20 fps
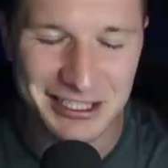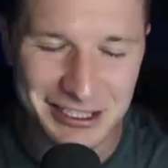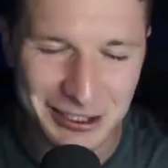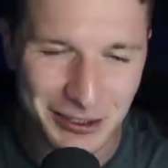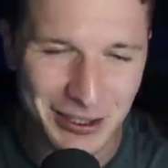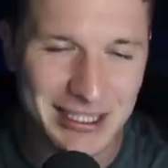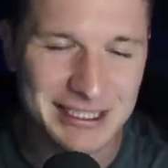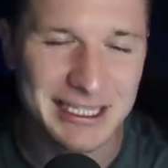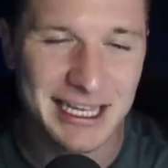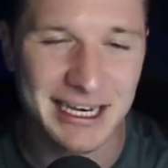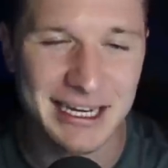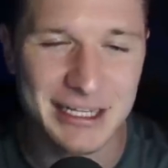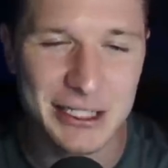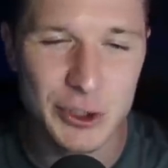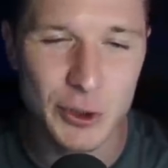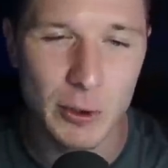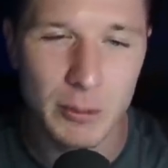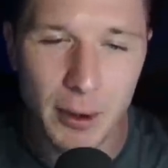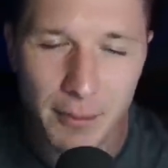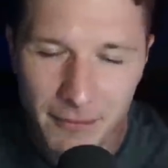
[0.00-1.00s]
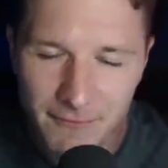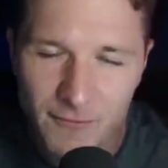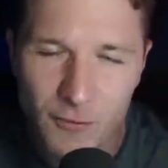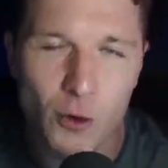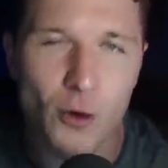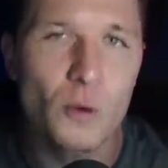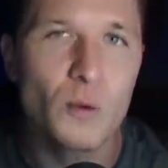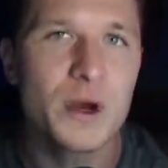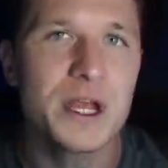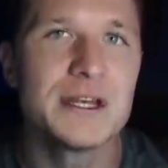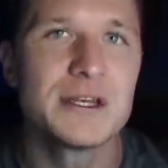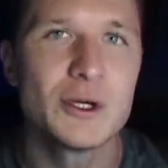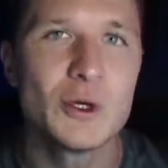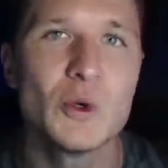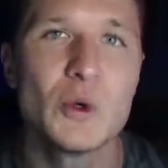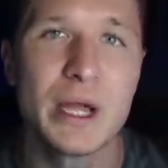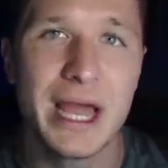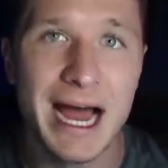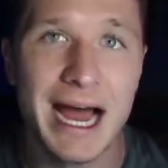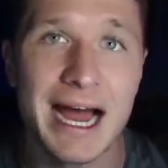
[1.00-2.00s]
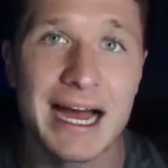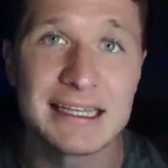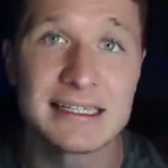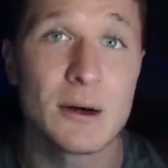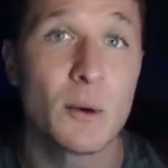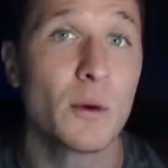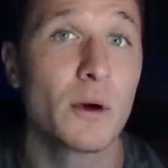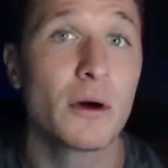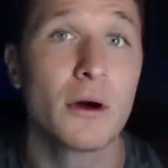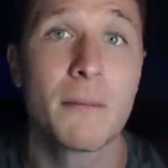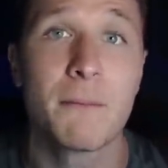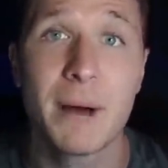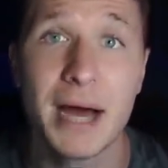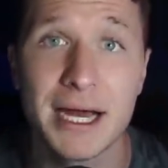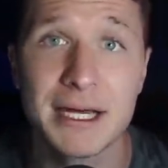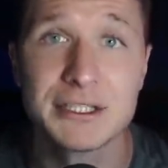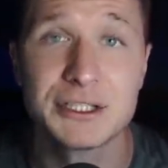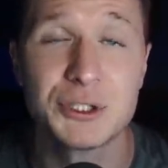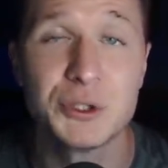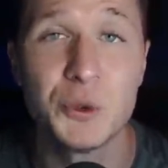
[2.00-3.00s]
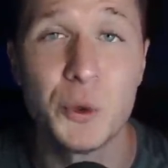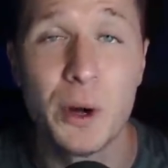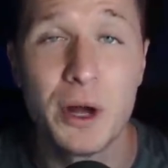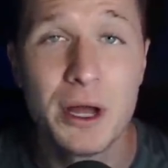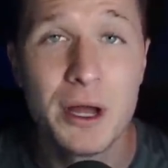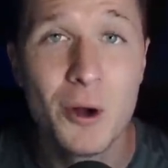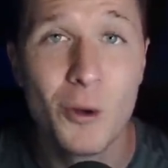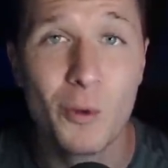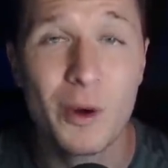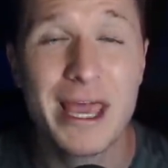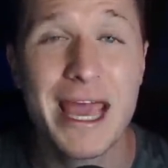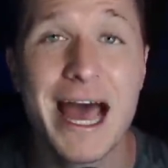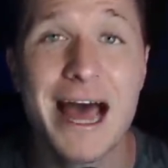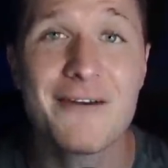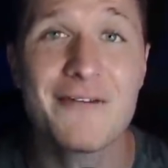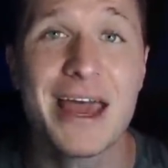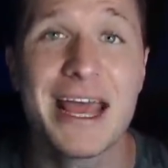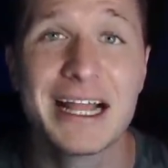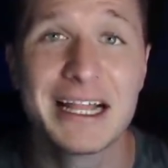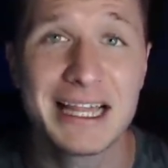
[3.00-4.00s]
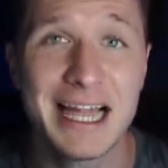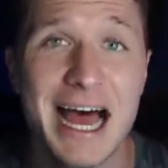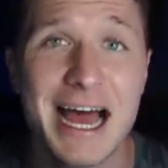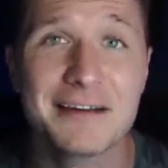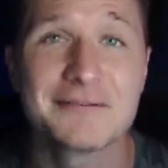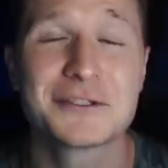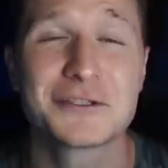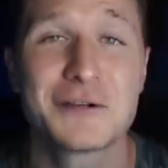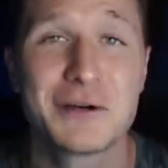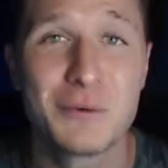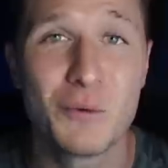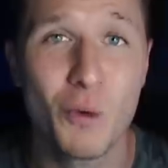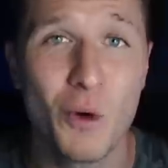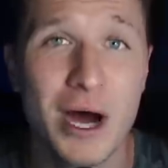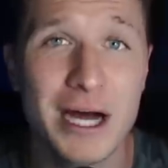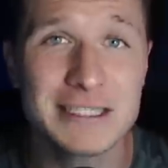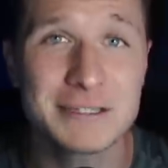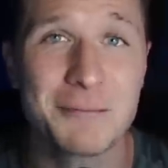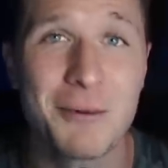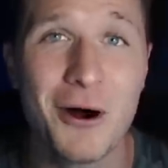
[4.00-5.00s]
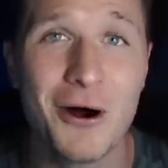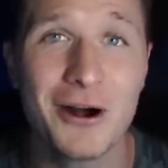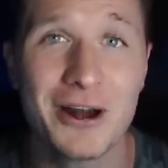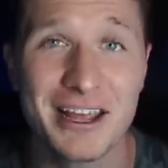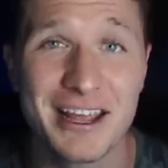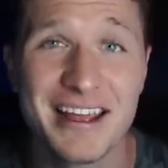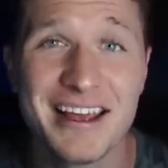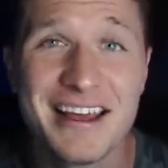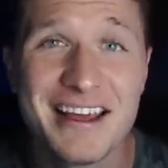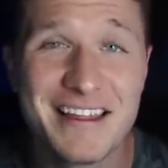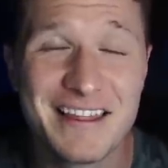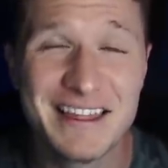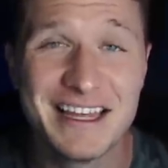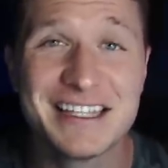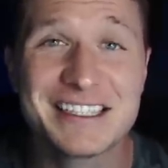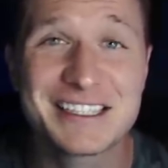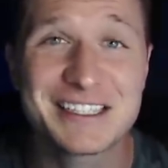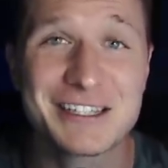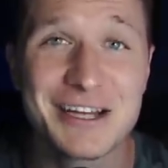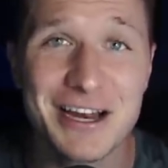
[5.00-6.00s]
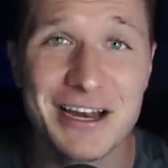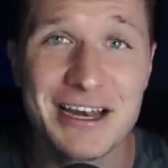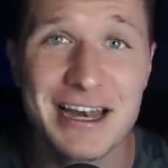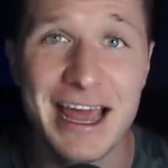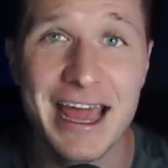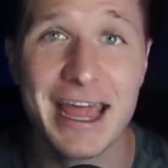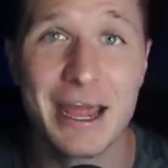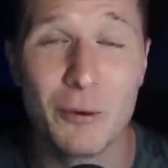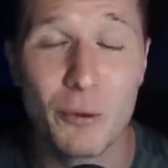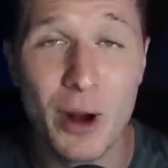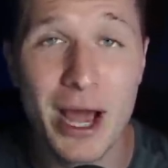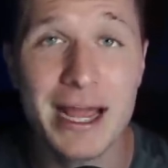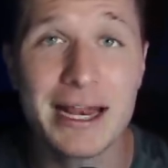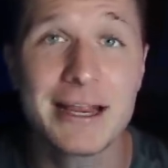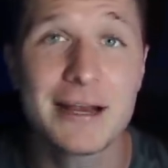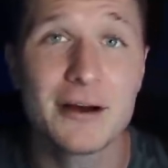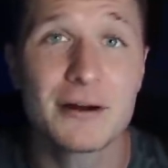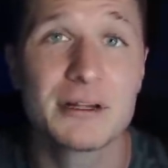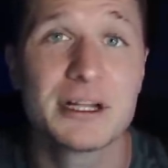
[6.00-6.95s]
So let's get into it. But before we do, guys, I want to remind you, we have a live stream watch party this Sunday, right here on the